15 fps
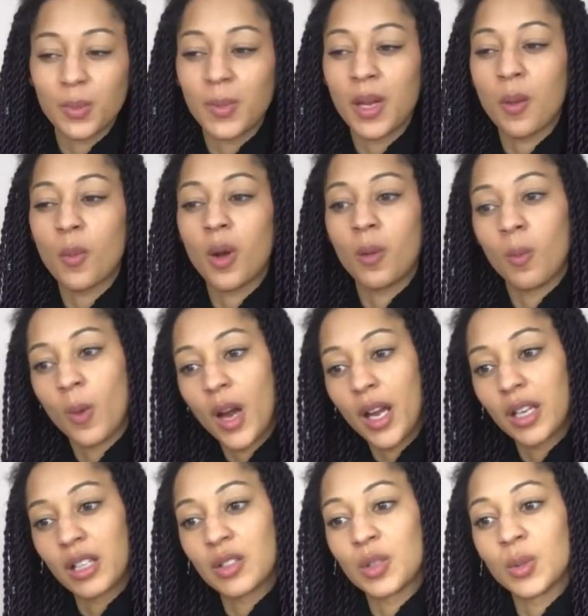to be and what I'm
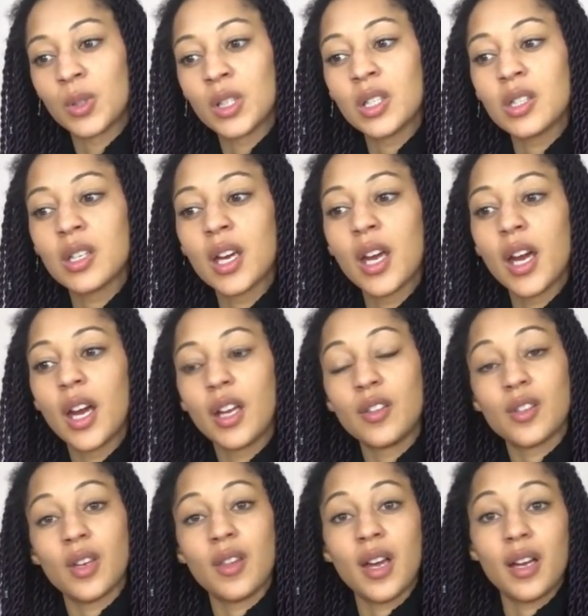working towards
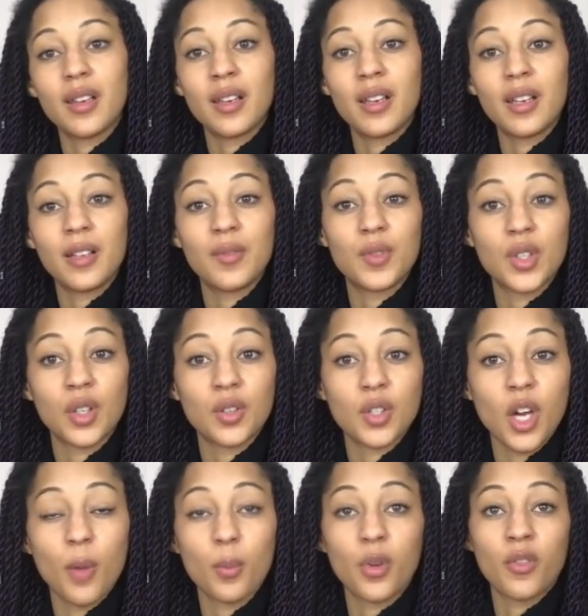and so that lives on
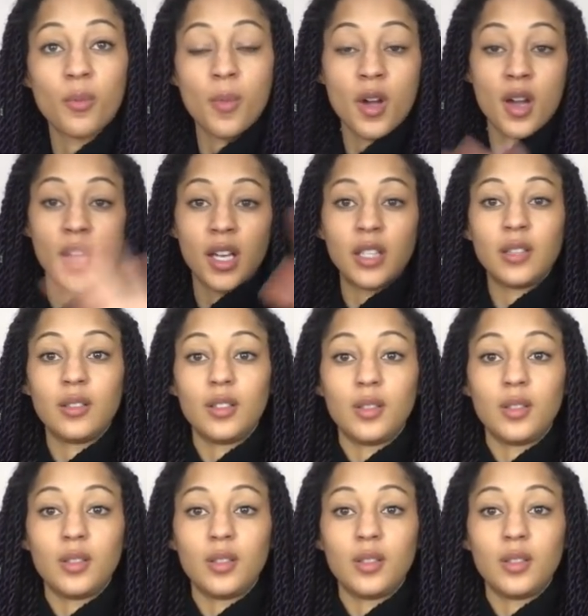top of my